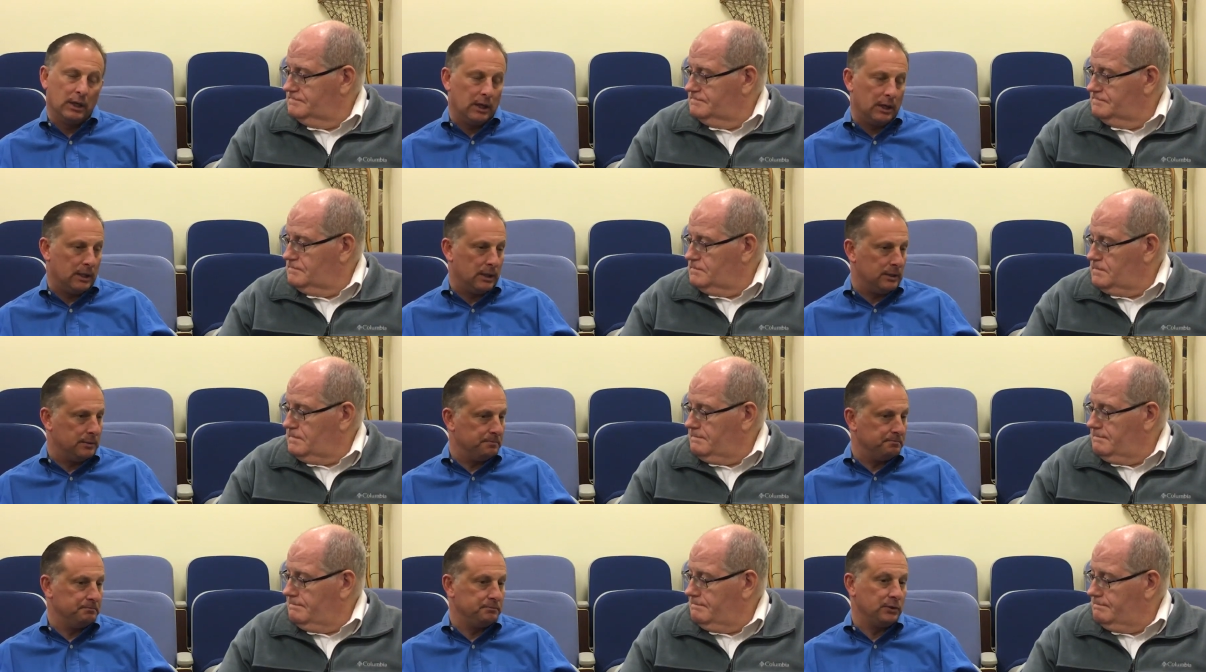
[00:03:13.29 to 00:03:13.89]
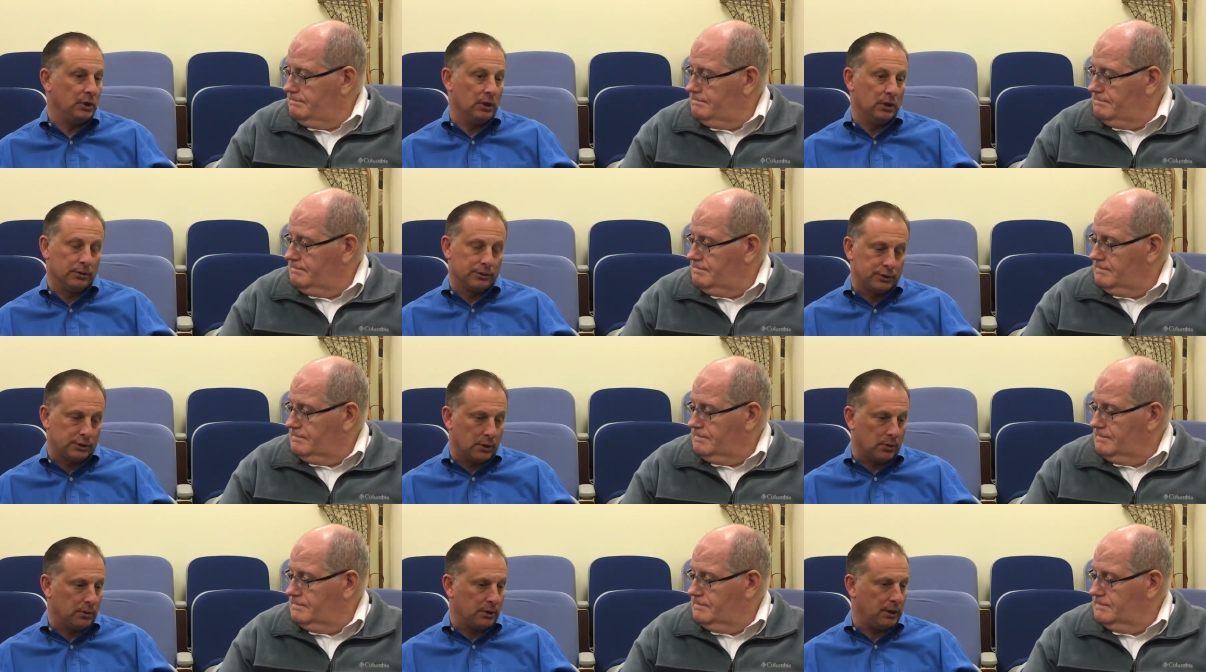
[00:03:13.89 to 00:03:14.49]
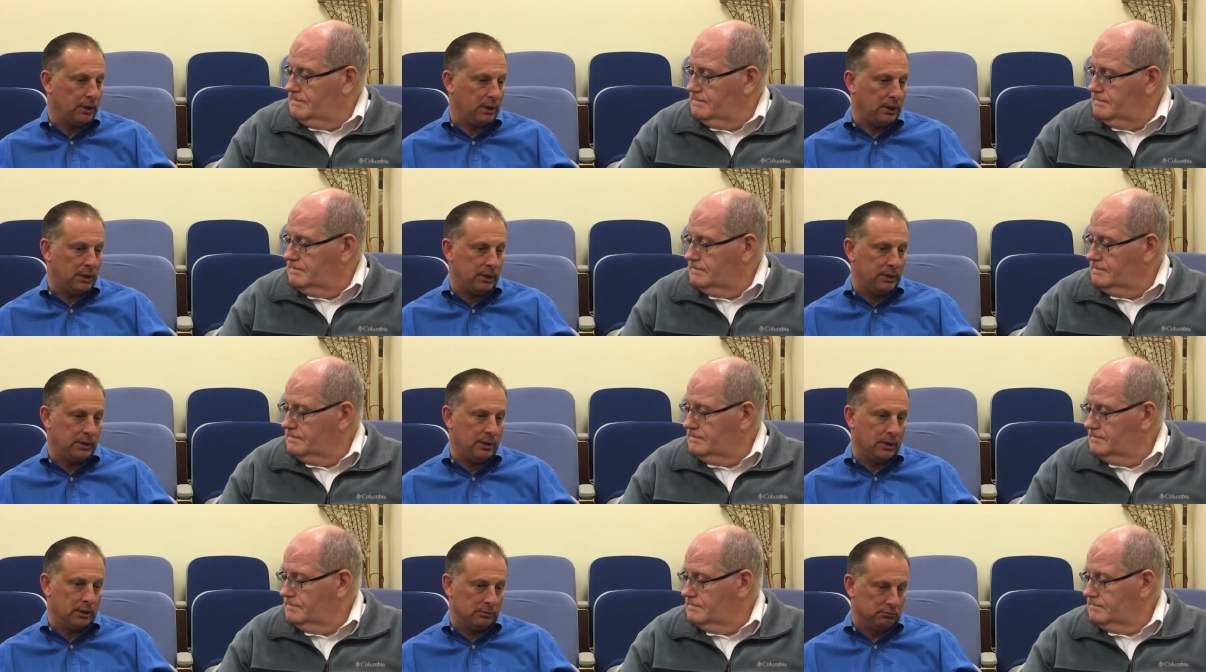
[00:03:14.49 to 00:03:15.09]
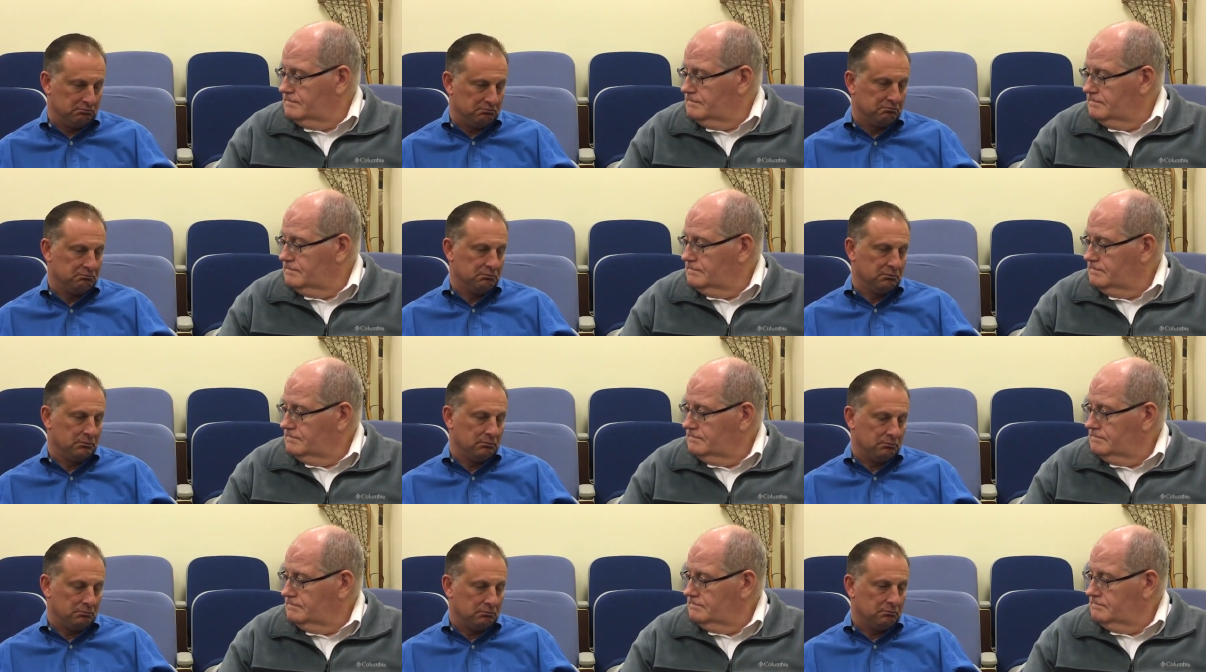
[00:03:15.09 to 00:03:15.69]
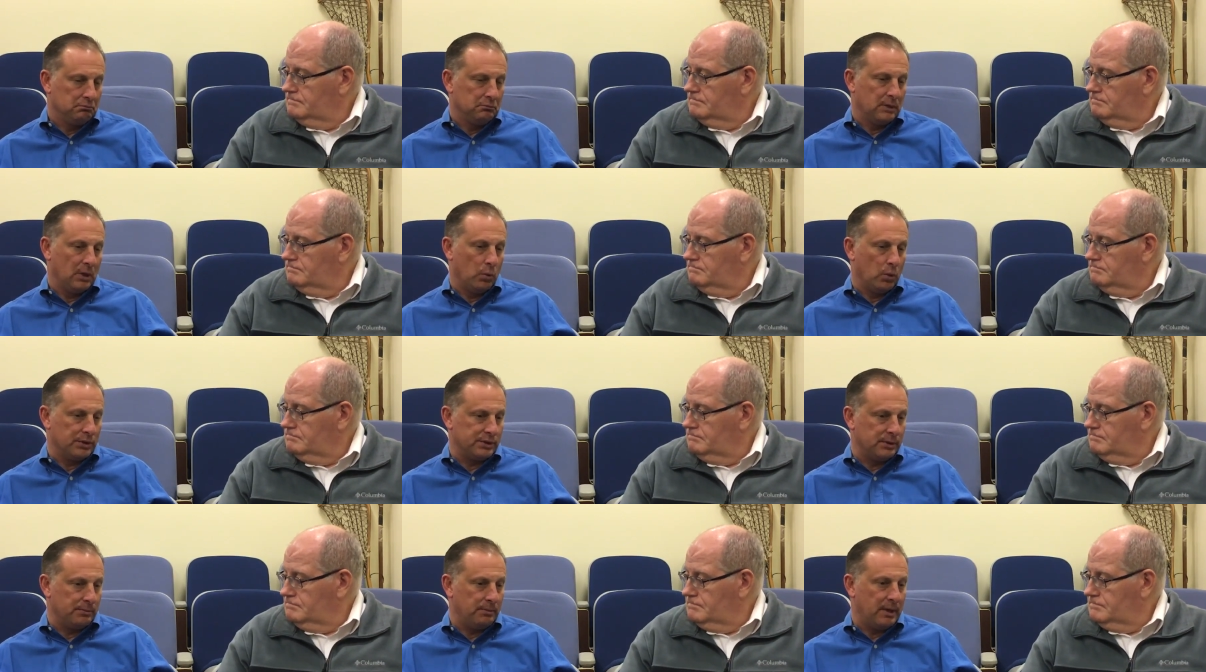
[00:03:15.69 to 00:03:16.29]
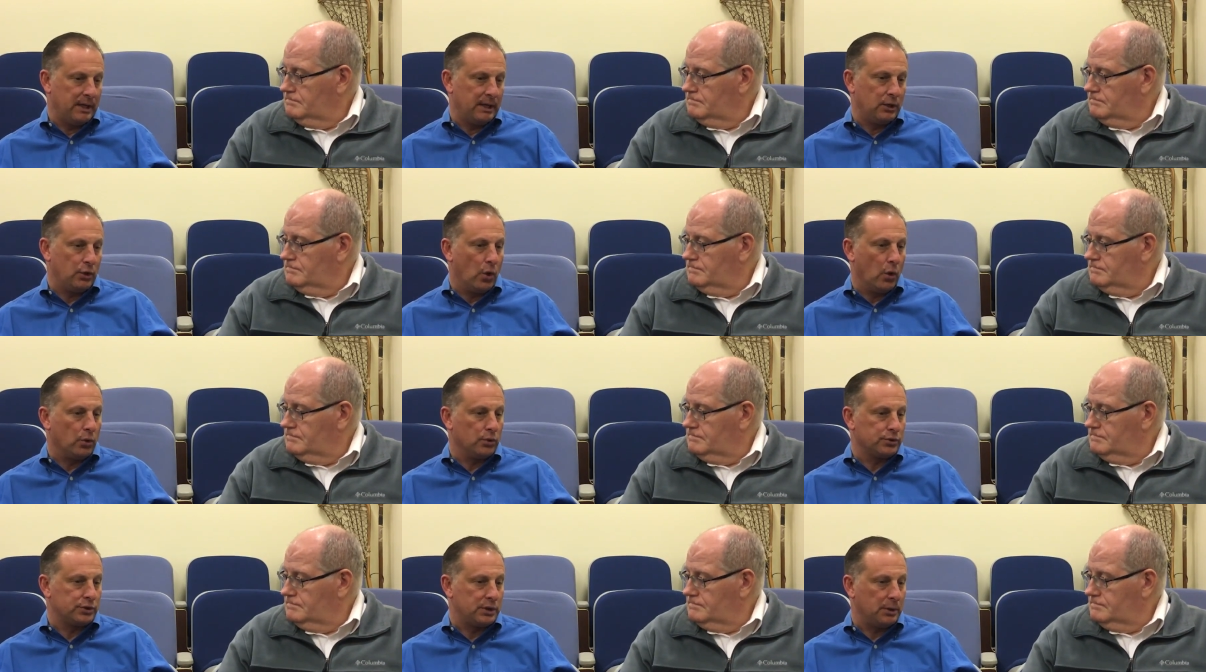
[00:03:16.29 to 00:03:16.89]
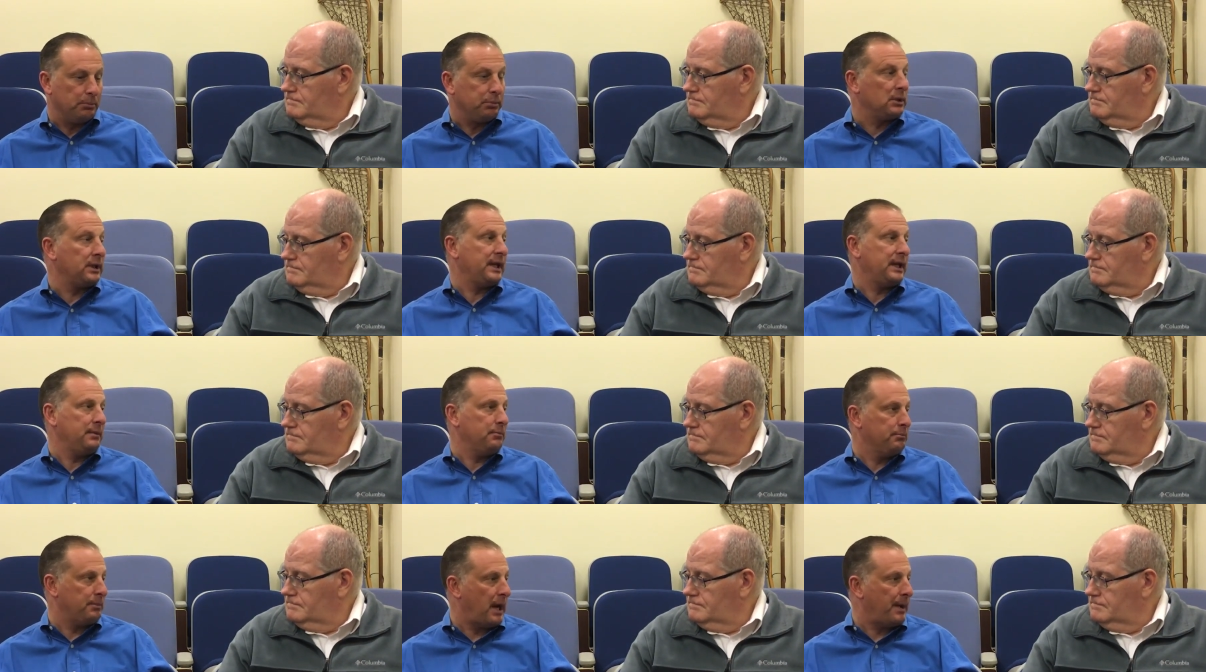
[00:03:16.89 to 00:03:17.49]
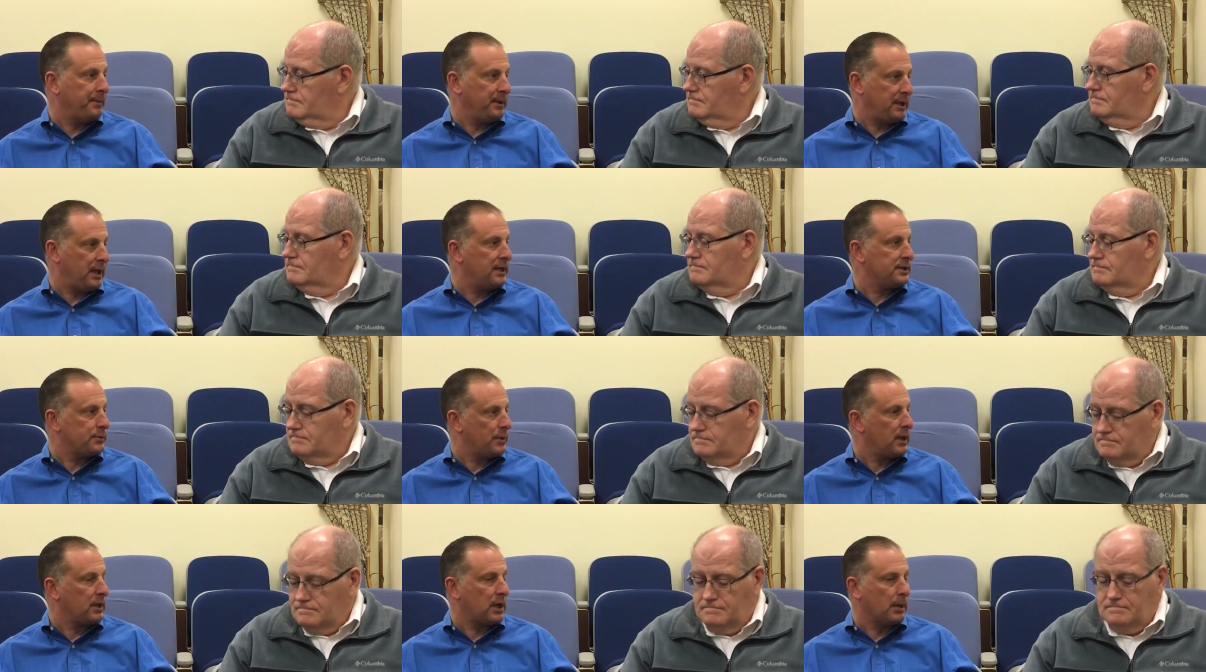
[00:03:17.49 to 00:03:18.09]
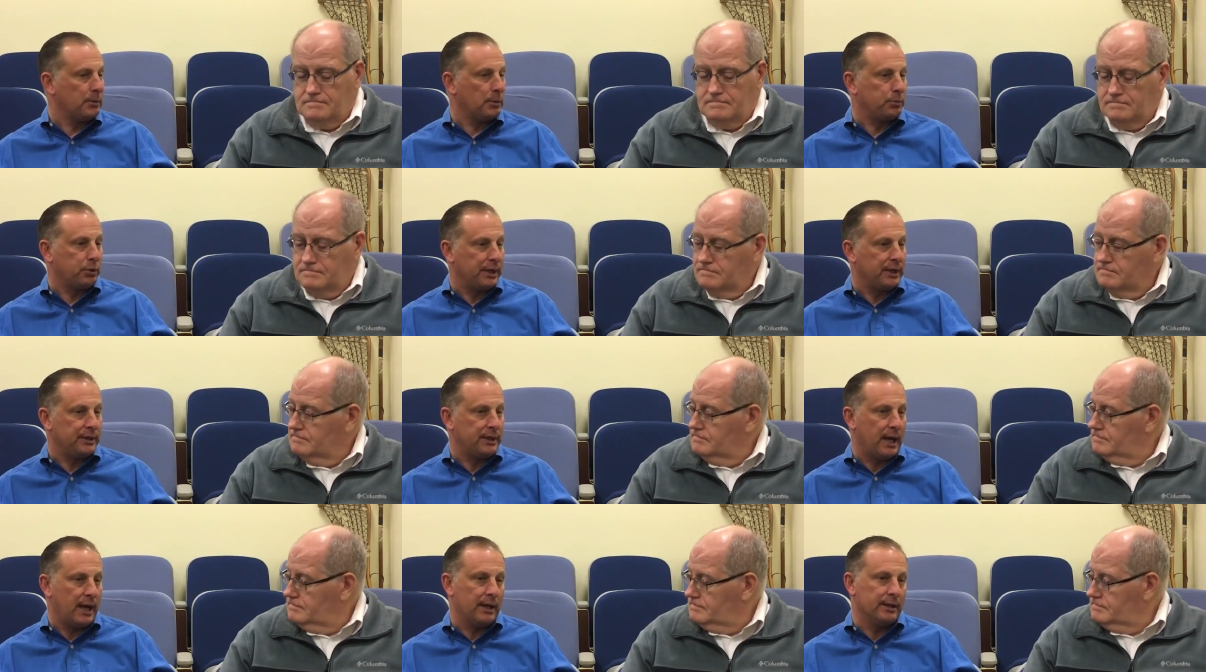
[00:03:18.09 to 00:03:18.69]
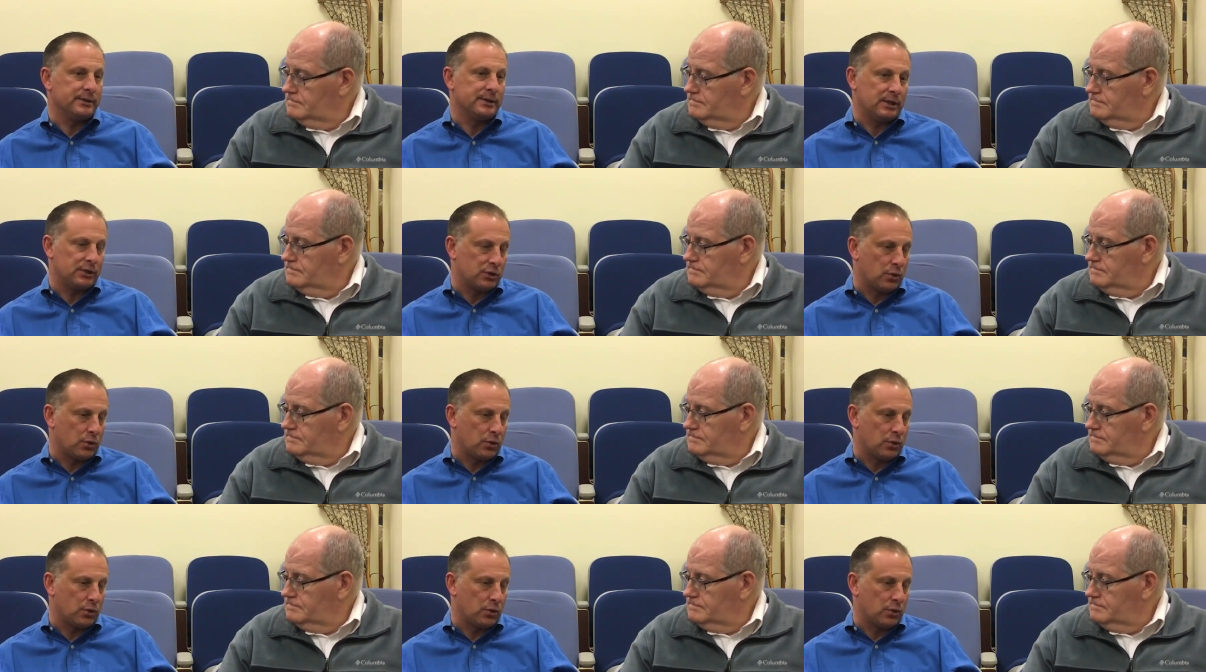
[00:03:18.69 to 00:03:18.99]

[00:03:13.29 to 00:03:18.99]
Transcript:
Speaker 1: um, you know. So he, you know, there wasn't many goals to blame Bobby Casey. We had a couple breakdowns. They